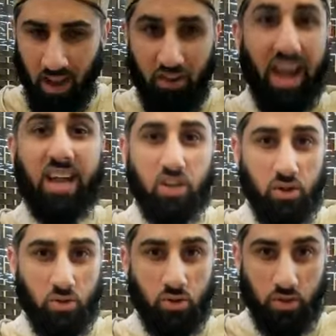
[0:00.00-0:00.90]

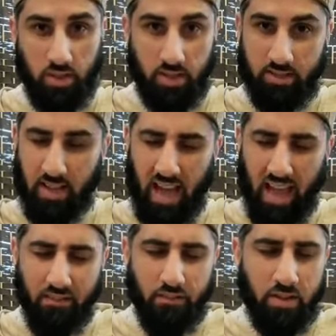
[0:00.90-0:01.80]
reaction to this, that
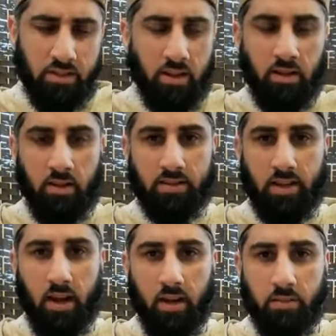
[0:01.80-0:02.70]
every single
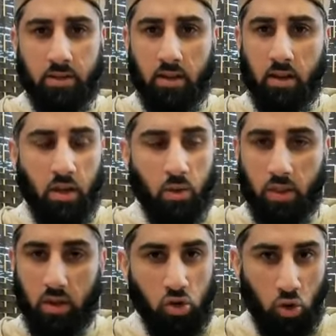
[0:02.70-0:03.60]
Sahabi
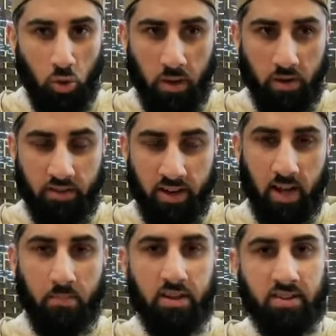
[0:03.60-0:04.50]
within a short period of
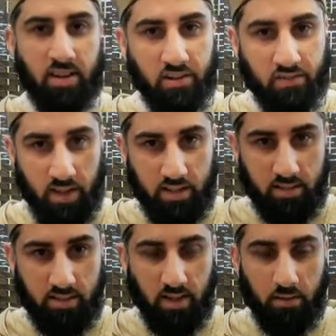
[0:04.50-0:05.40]
time had sacrificed
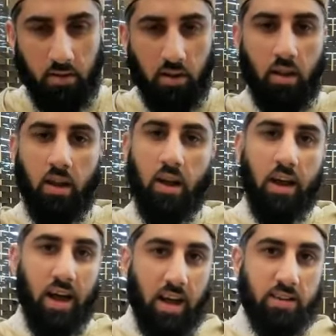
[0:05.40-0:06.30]
his camel
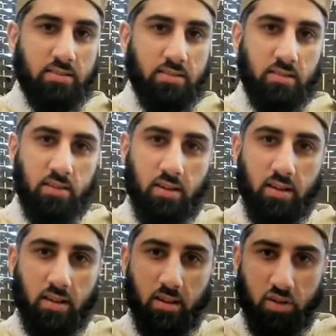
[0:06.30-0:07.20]
and
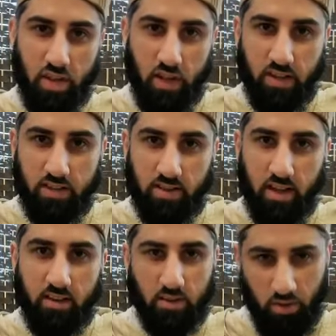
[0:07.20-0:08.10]
shaved his
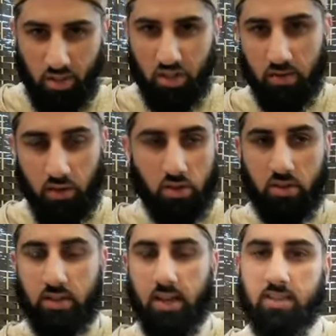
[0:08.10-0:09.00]
head, you know, they shaved each
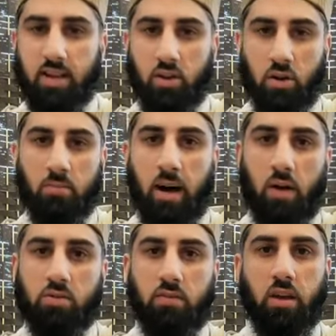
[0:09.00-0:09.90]
other's heads and come
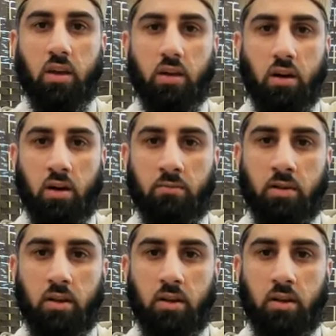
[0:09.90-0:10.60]
out of Ihram